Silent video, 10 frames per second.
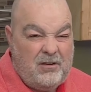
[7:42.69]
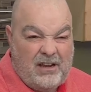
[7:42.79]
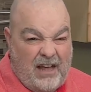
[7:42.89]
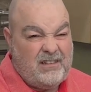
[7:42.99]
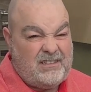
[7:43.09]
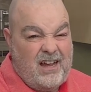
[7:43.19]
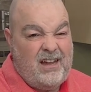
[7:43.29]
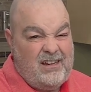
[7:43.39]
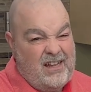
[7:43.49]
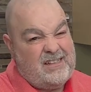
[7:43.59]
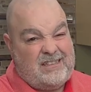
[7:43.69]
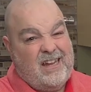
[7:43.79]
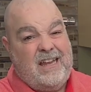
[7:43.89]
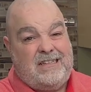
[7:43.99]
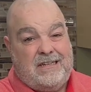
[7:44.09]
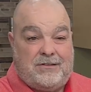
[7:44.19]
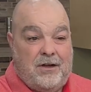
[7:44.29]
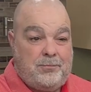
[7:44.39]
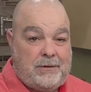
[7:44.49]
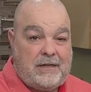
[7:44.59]
A lot of sciencey
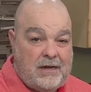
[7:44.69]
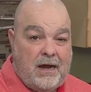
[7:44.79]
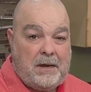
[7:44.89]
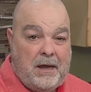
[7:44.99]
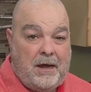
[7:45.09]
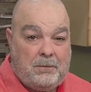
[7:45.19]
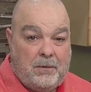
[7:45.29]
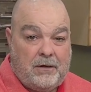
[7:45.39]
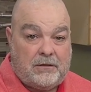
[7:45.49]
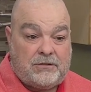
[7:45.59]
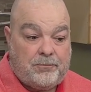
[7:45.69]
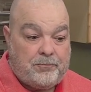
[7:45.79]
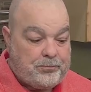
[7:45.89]
stuff, but that's kind of how it works.